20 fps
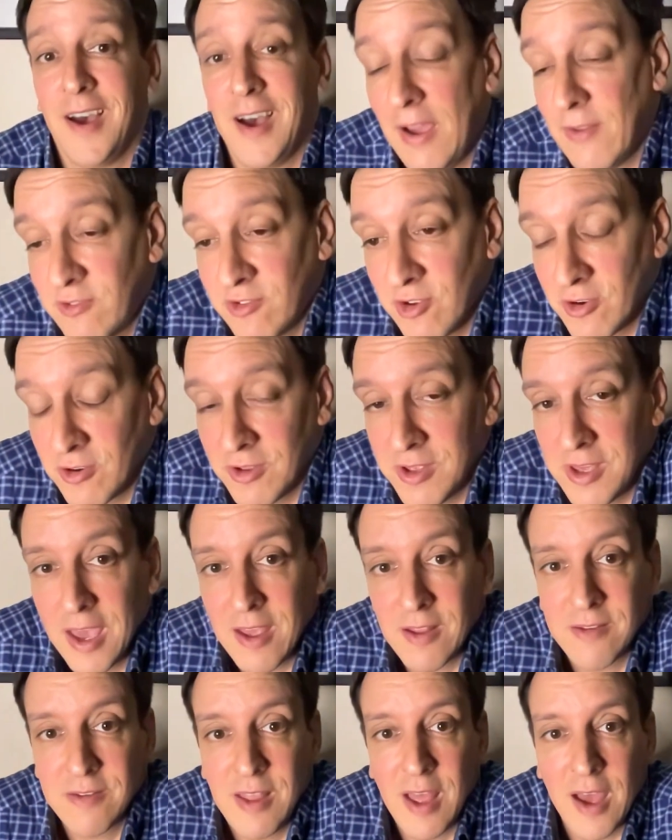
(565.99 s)
I certainly
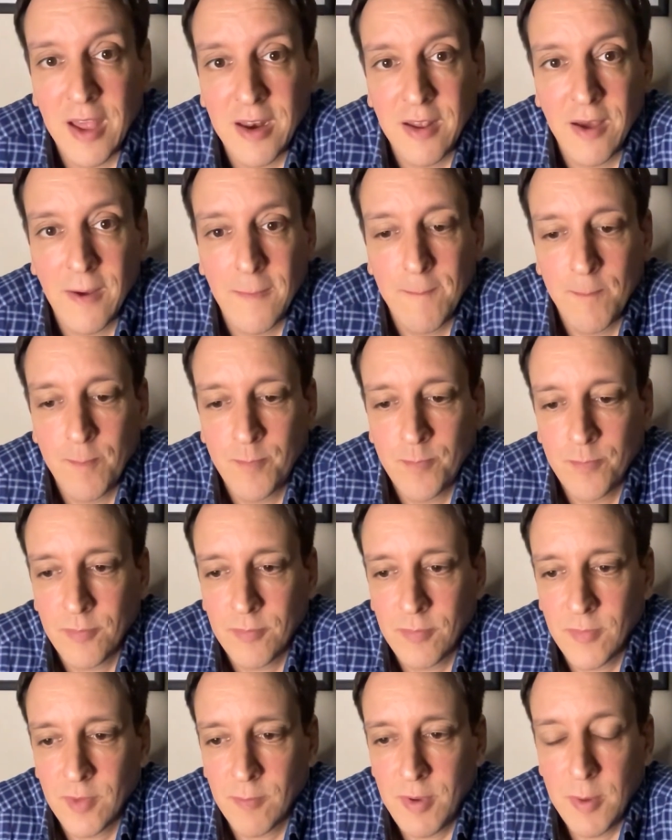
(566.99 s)
get that
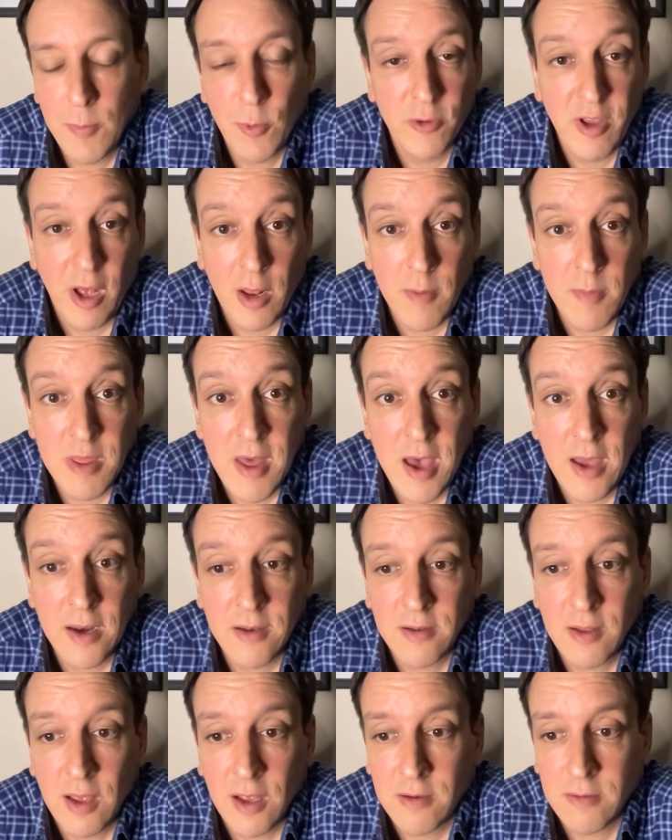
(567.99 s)
people telling me
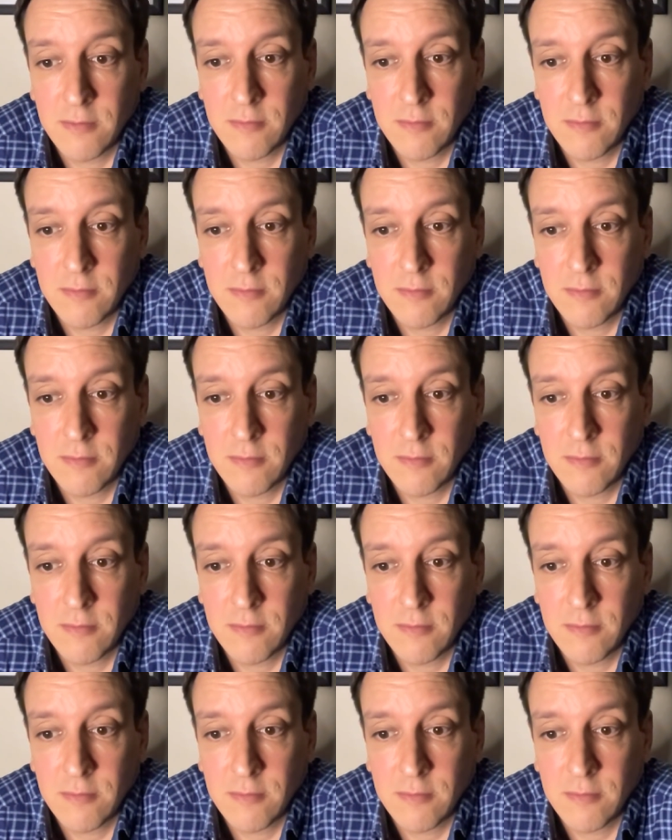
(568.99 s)
that